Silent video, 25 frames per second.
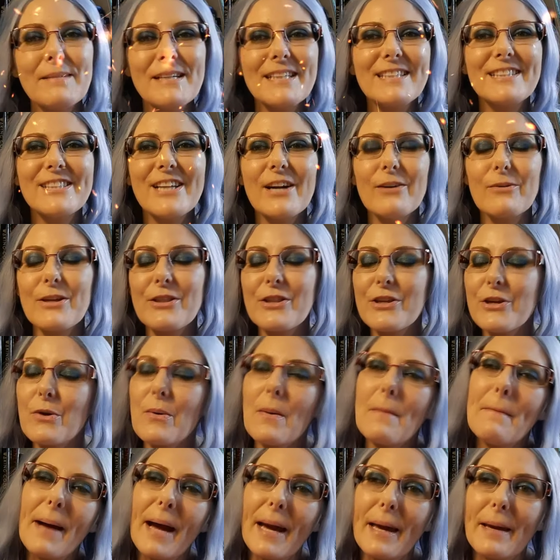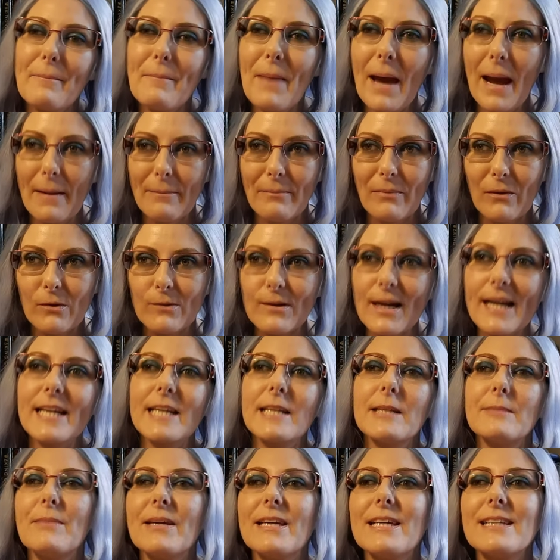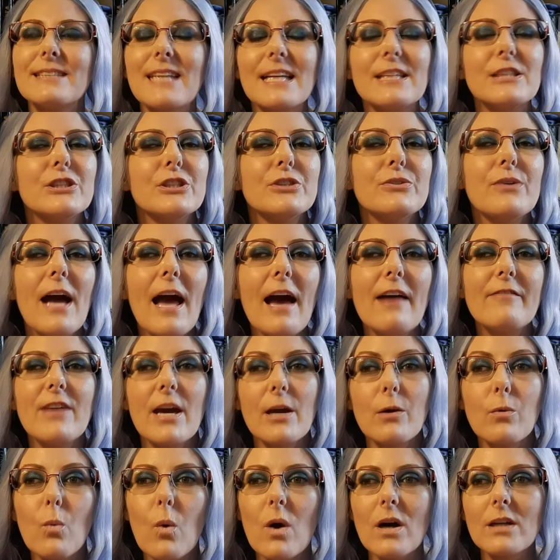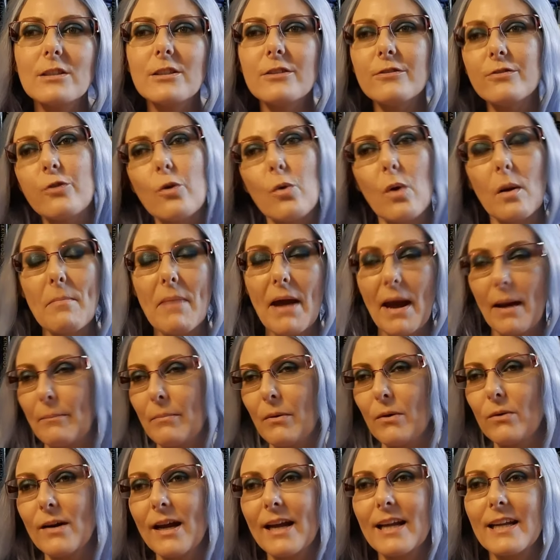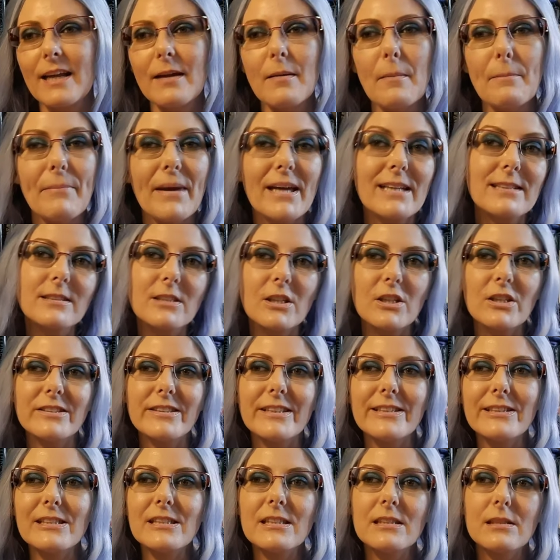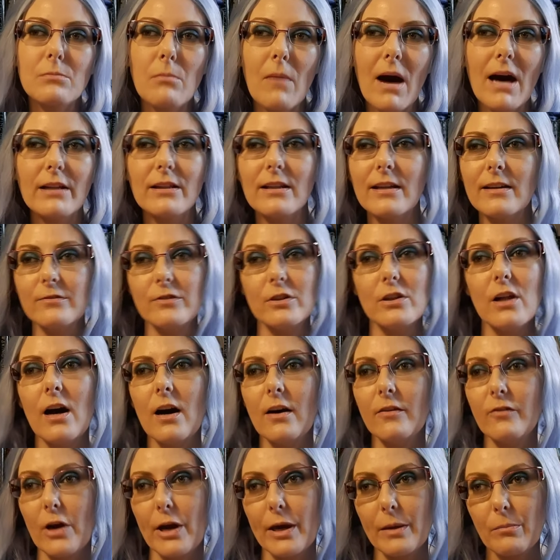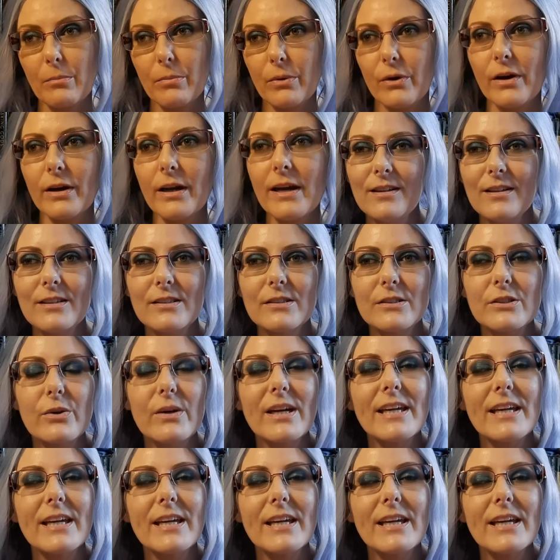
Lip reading: me share with you my pepper rating, because I do have a 1 to 4 pepper rating based on the smut level of a book. So